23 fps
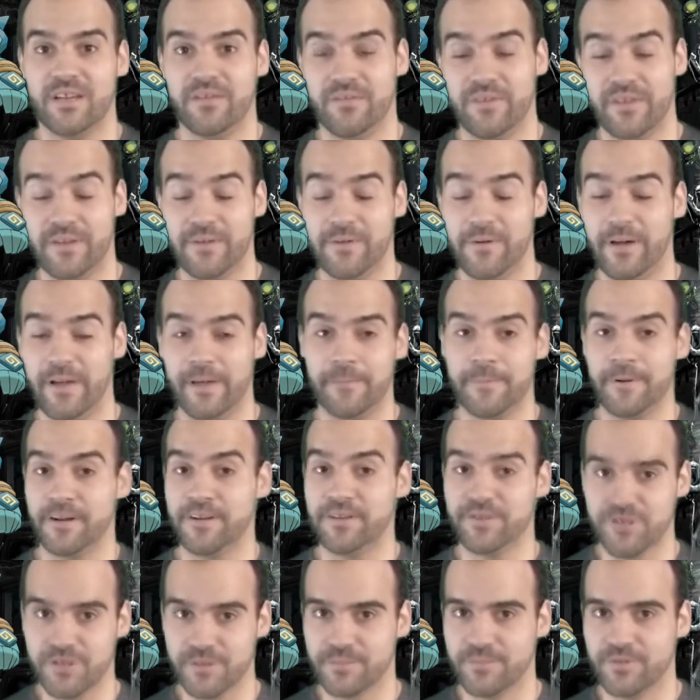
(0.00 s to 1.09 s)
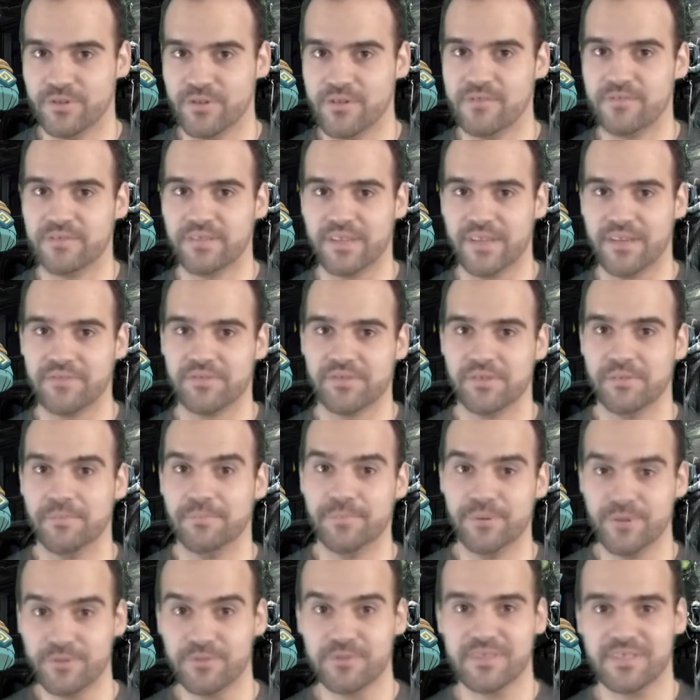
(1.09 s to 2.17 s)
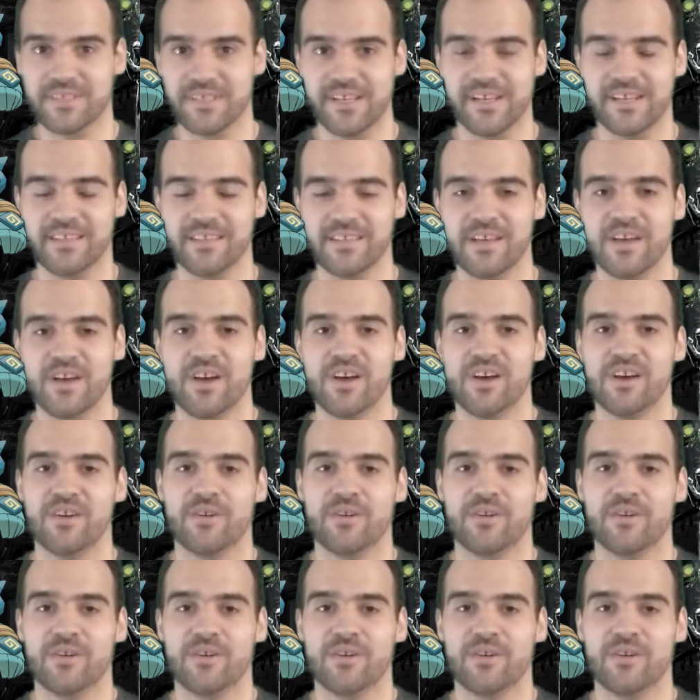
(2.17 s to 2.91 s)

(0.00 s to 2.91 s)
if you get like punching moves, it gives you a boost then,